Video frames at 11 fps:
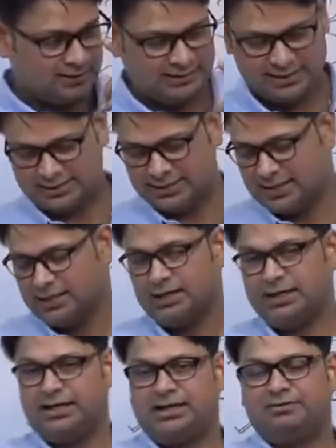Yes,
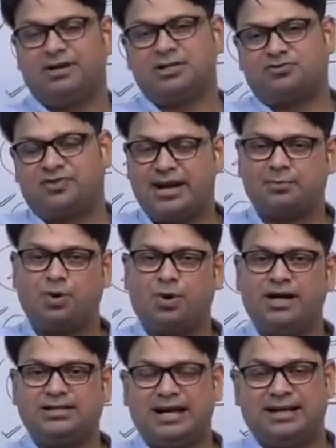he was Frank
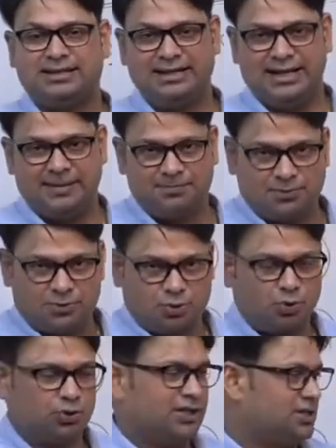Boas, and the name
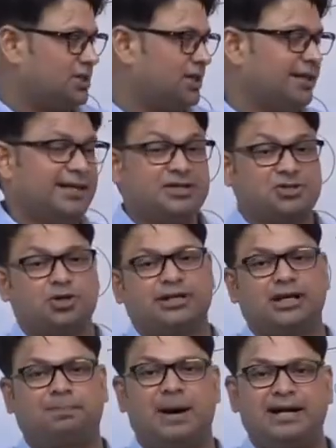to this theory,
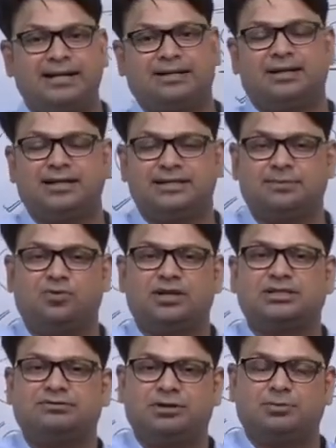historical particularism,
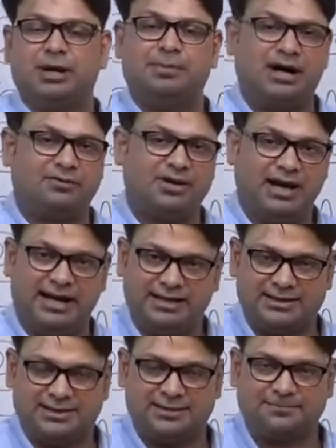was given by Marvin
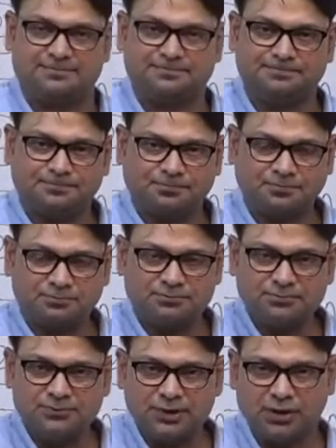Harris.
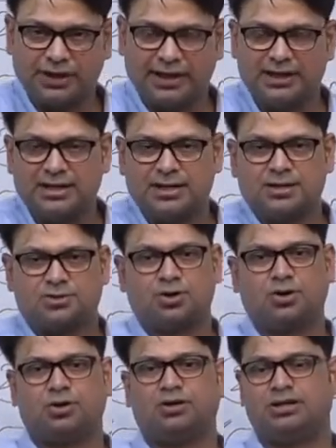Okay,
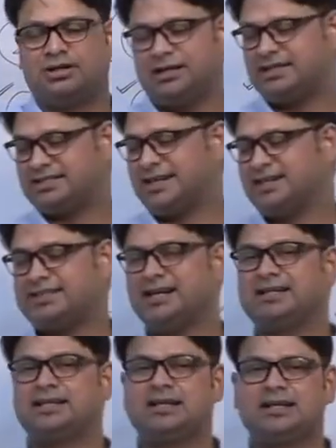so it says
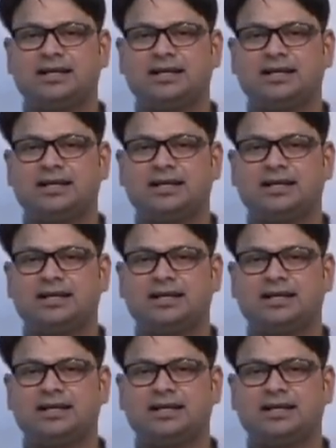that